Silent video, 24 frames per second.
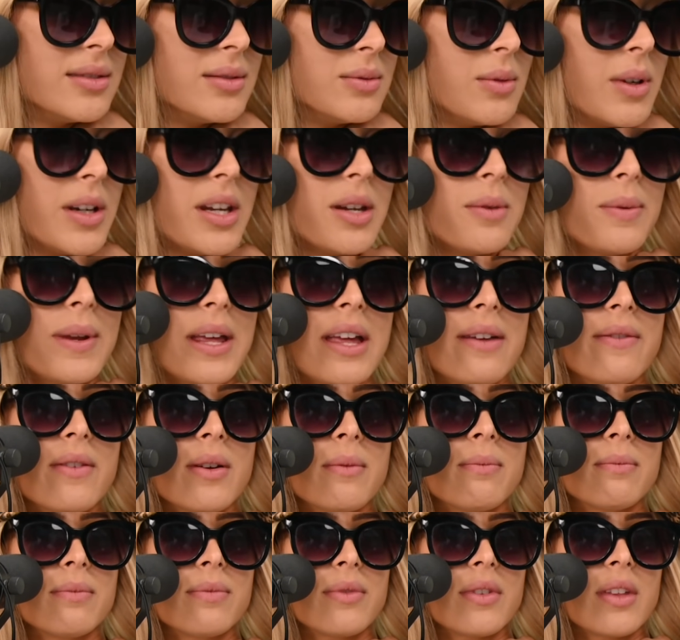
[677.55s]
What did we give
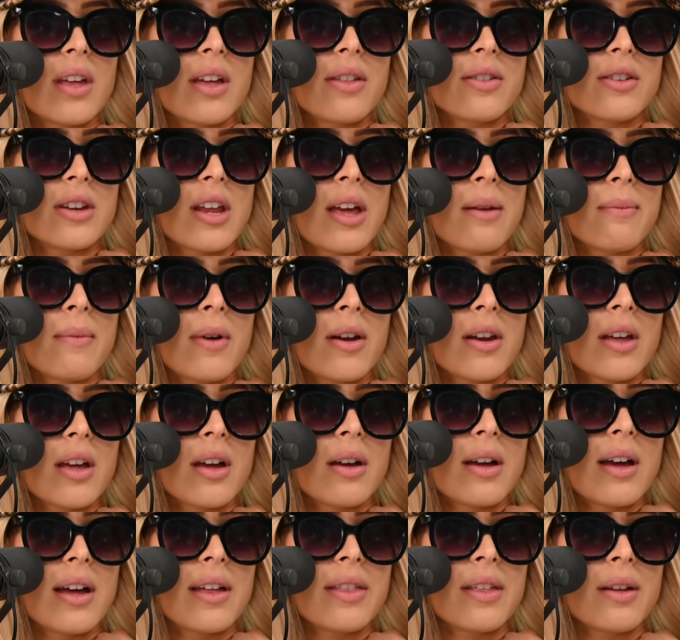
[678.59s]
him the other day,
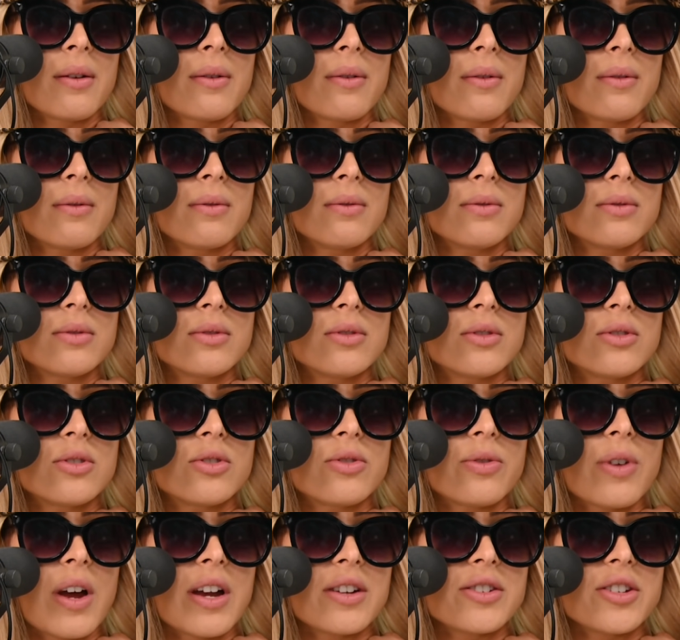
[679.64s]
Monica? I think
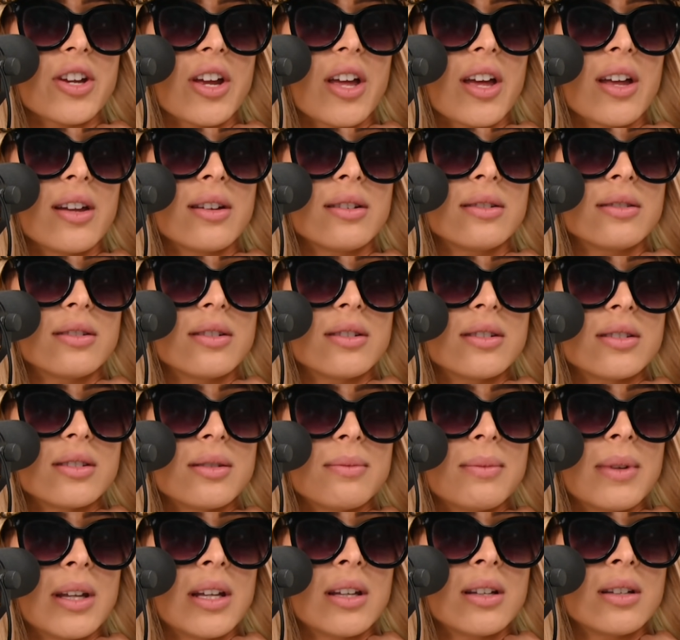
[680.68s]
fried chicken or
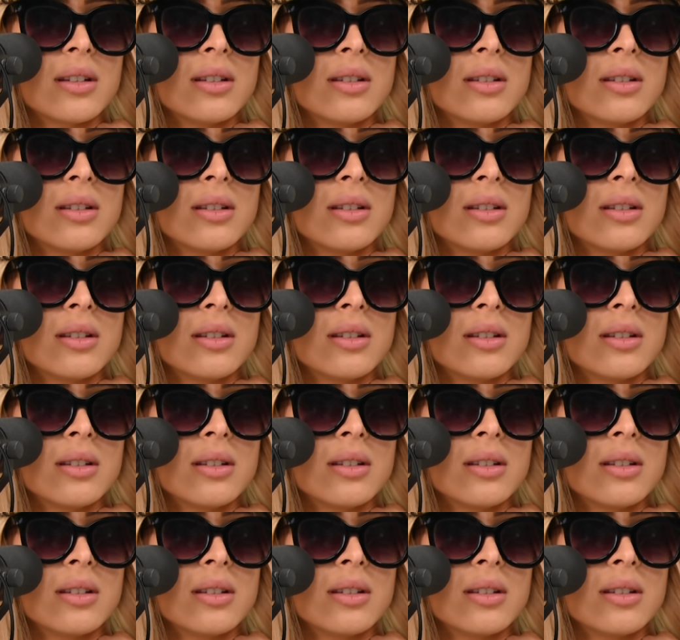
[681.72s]
something.